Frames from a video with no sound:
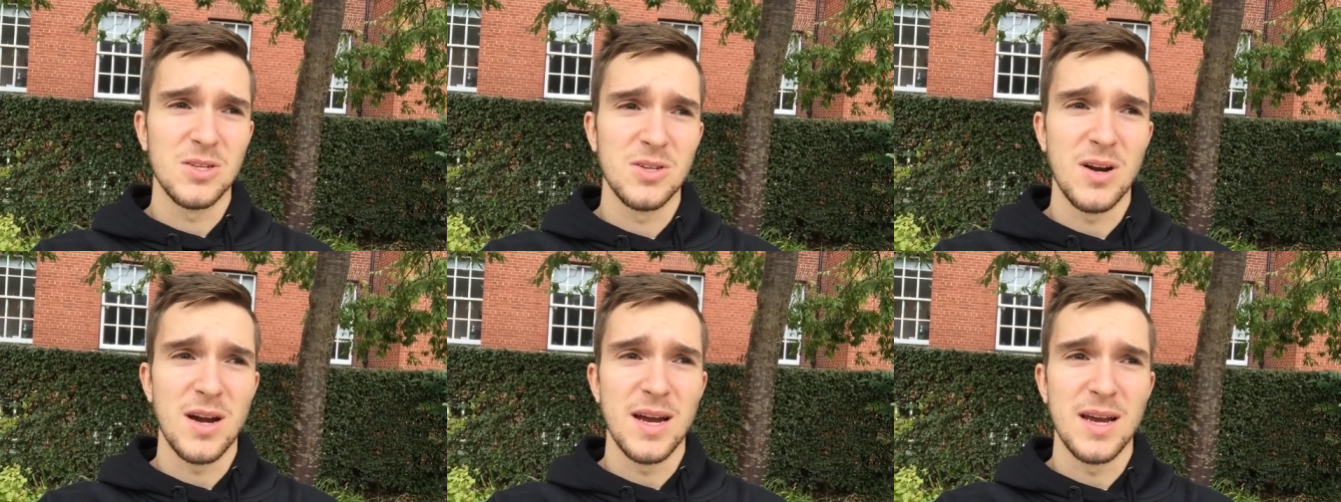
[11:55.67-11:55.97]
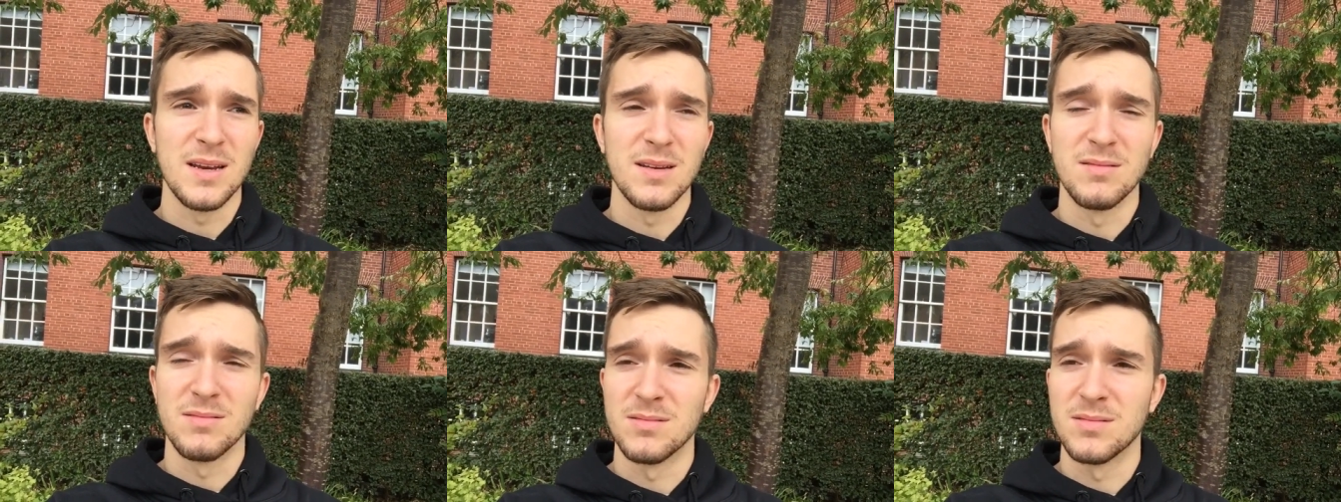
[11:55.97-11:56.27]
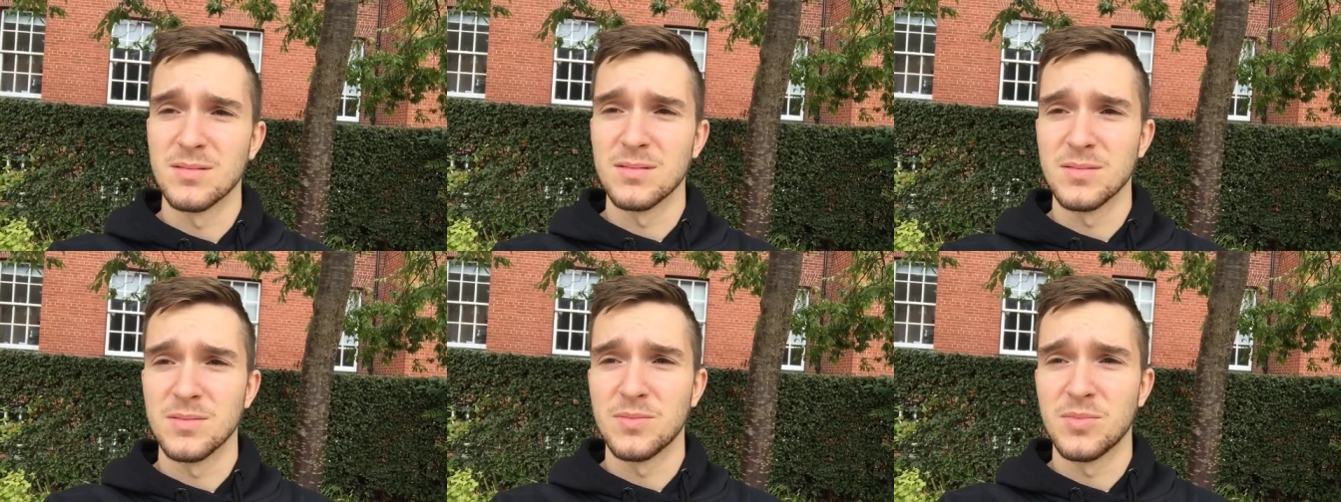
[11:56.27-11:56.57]
try and,
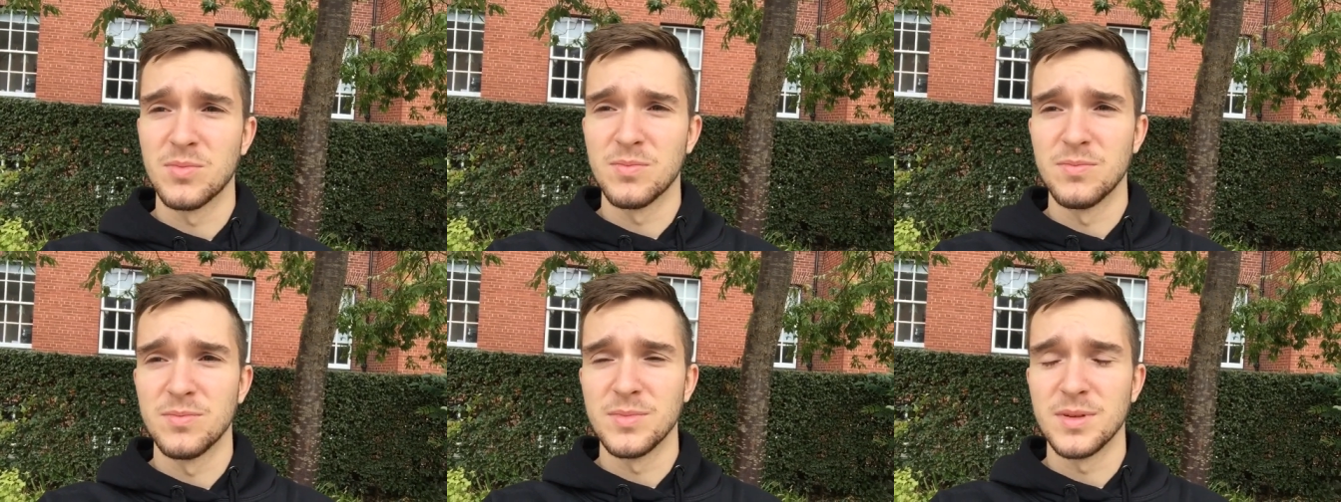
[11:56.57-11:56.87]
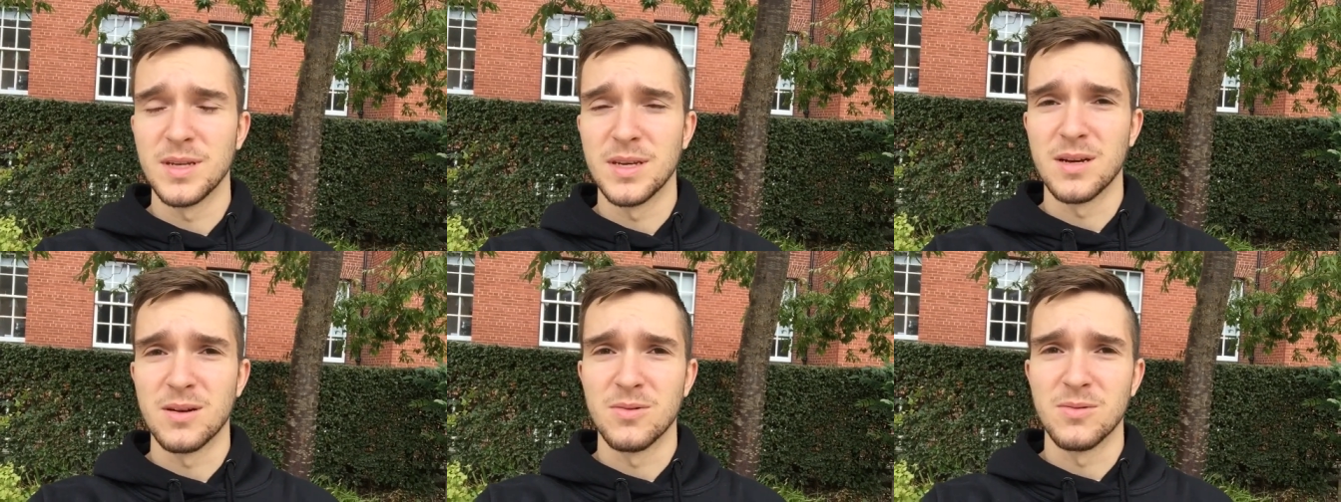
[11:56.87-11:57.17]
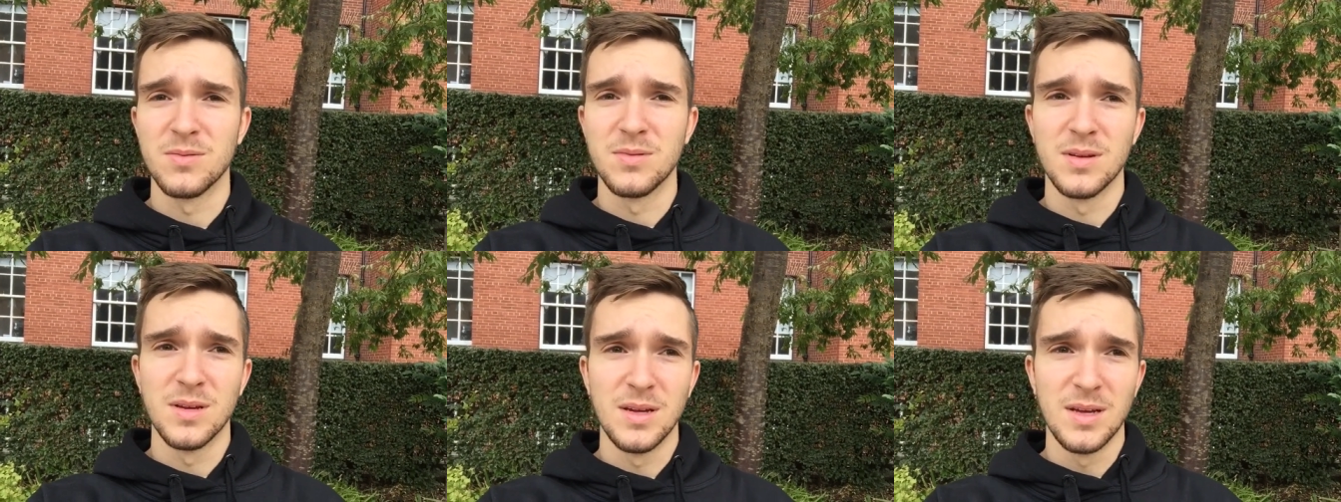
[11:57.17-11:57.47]
you
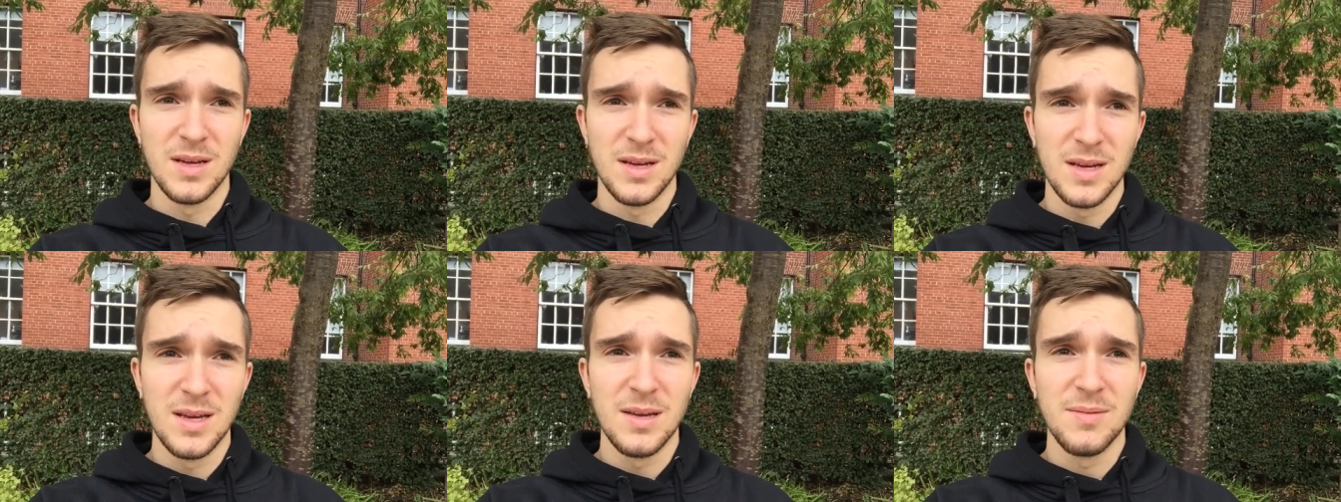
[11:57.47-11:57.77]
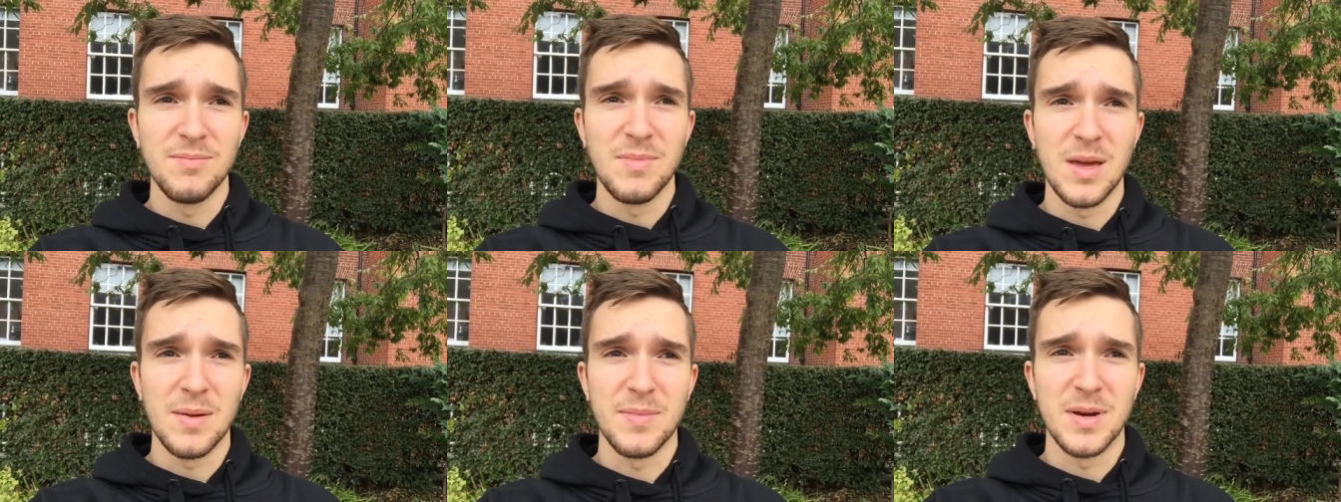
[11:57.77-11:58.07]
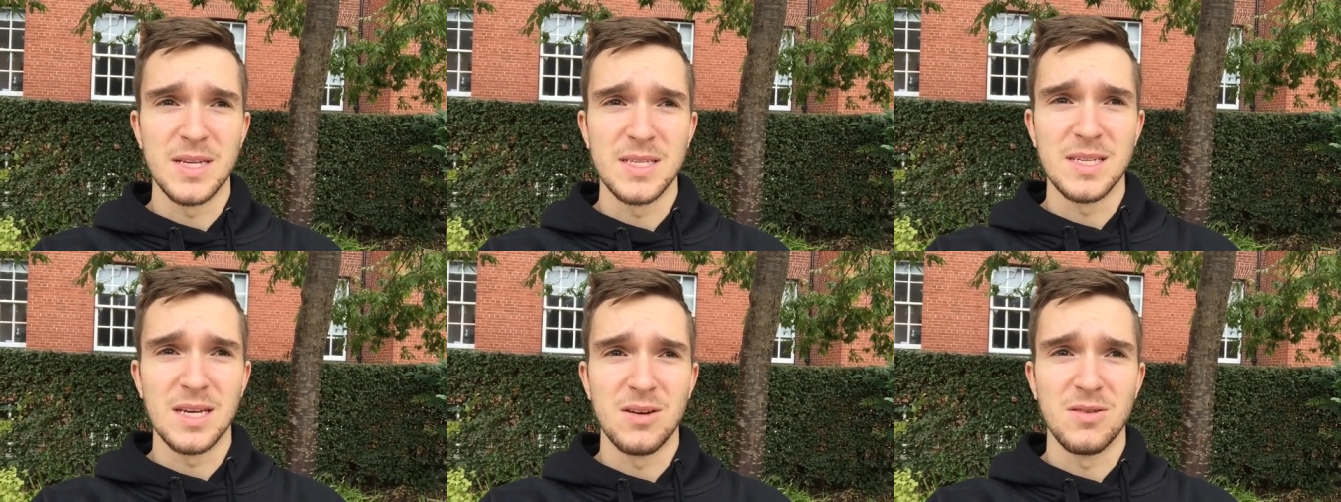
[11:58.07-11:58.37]
know, make
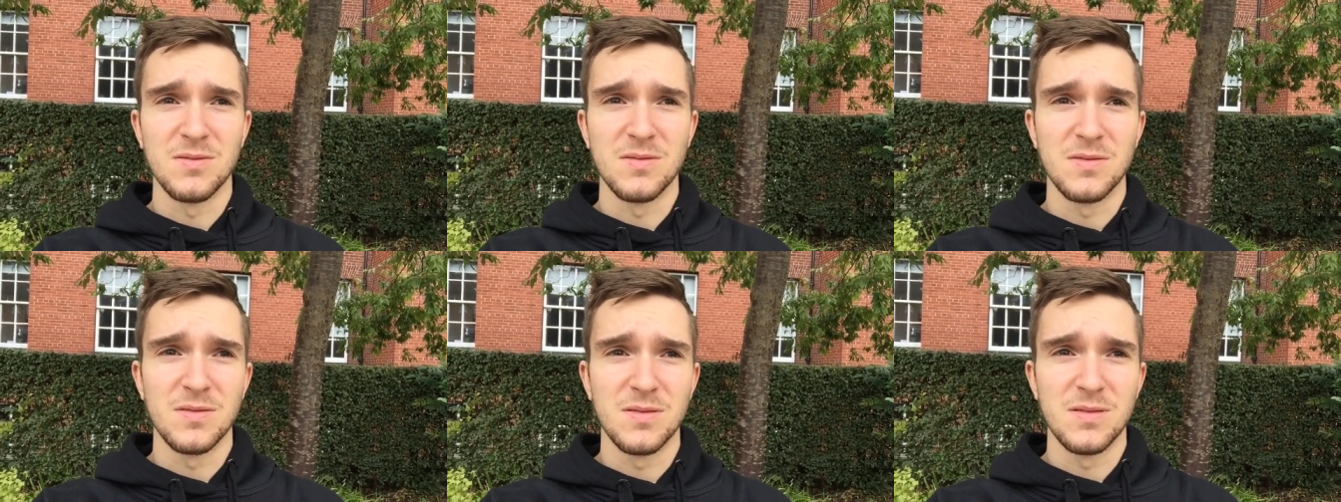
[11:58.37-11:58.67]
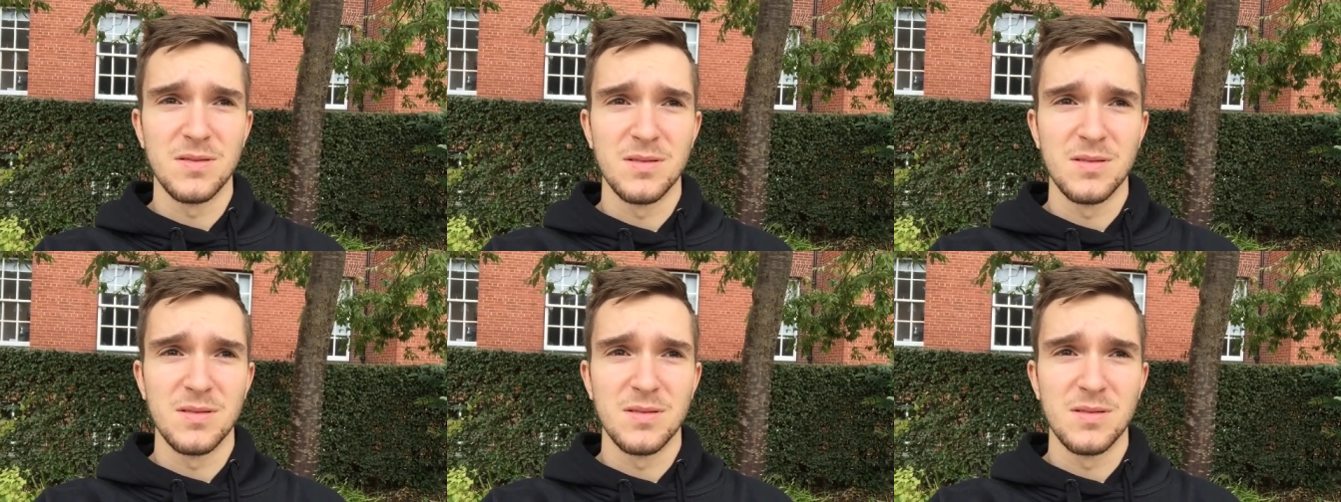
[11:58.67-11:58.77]
myself